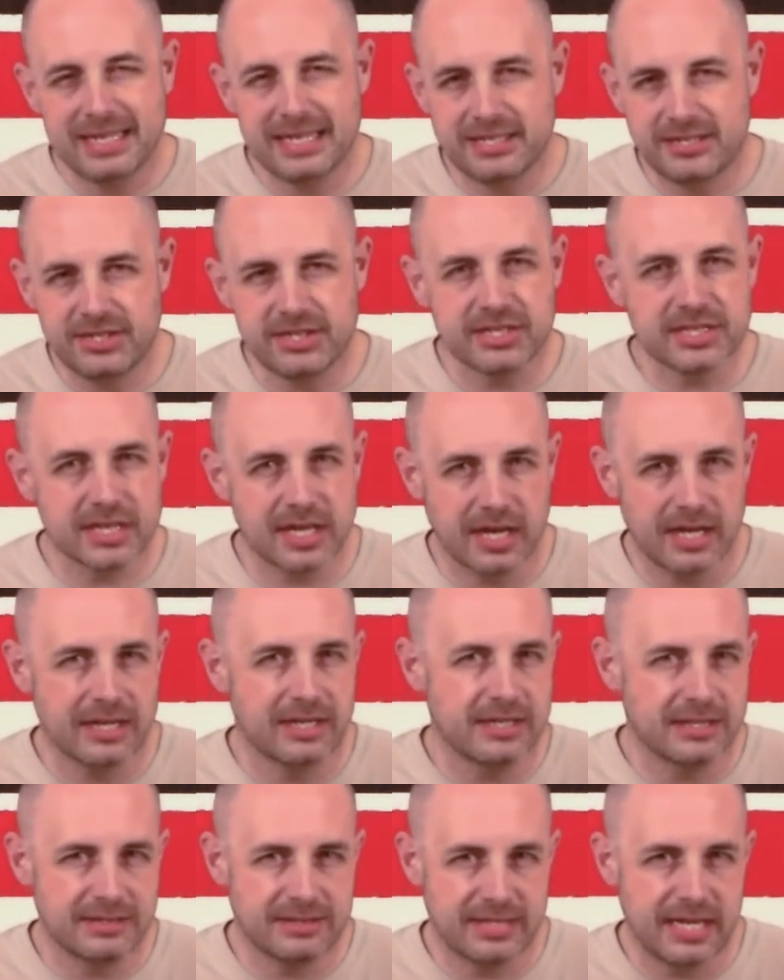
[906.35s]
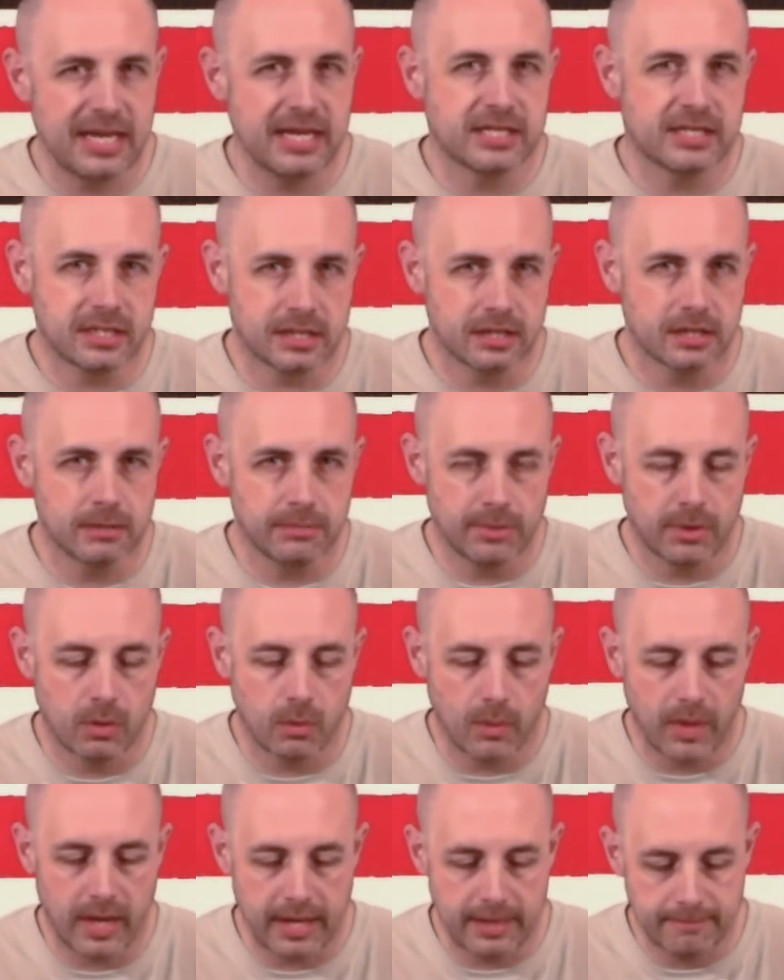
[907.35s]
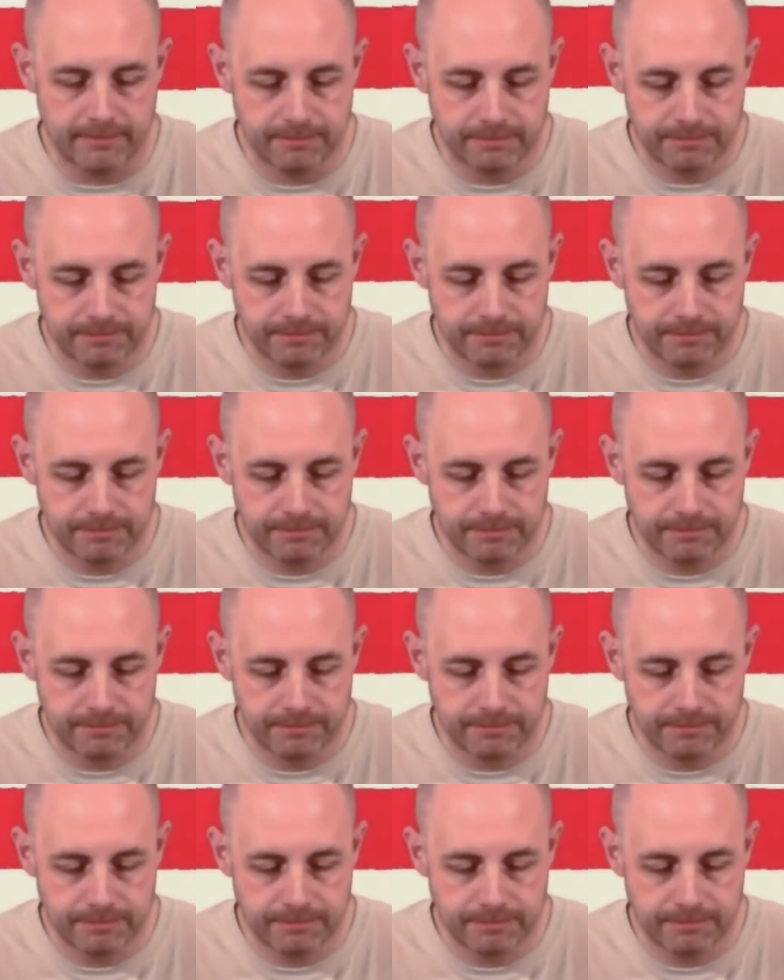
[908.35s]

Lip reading: it just kind of takes a little bit away.